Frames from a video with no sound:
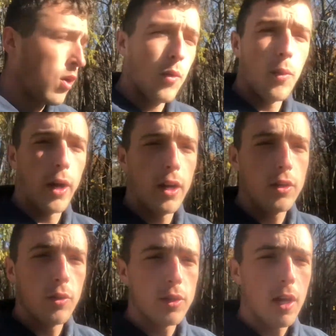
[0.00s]
we're gonna
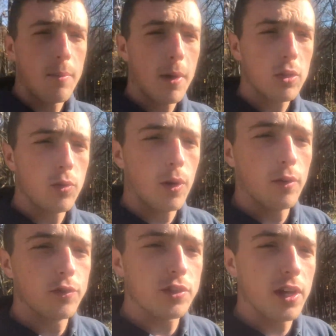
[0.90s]
do a 10 by
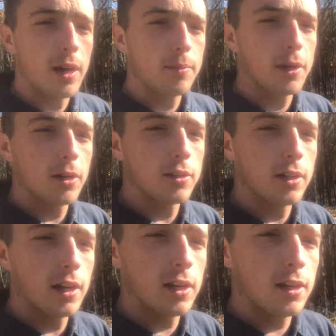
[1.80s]
12 slab here
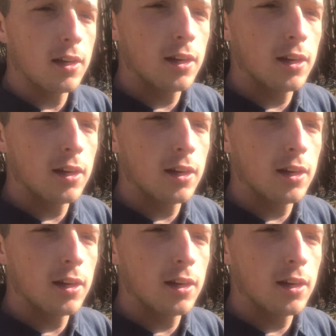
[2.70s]
today,